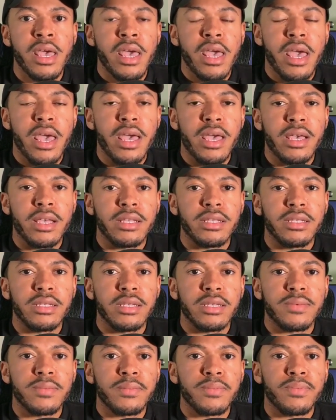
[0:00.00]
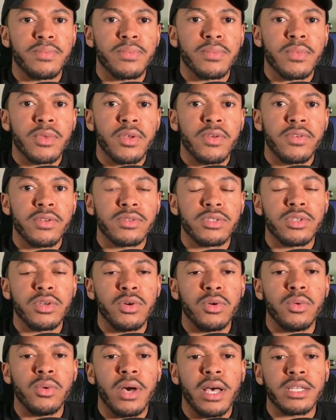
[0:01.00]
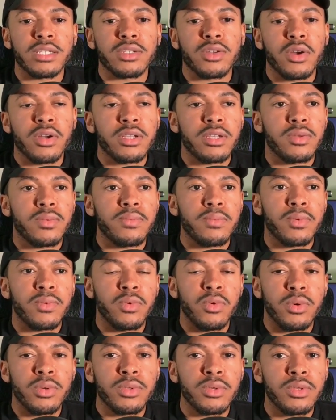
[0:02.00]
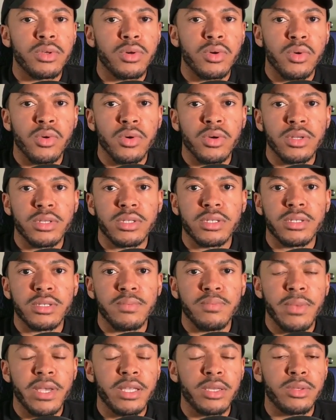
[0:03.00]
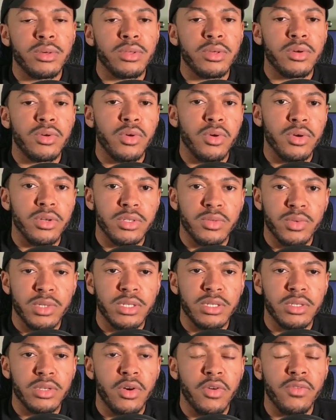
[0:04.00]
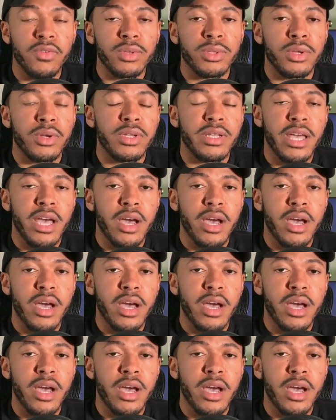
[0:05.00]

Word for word: And so I started going through the course, made it through the course, which is over 30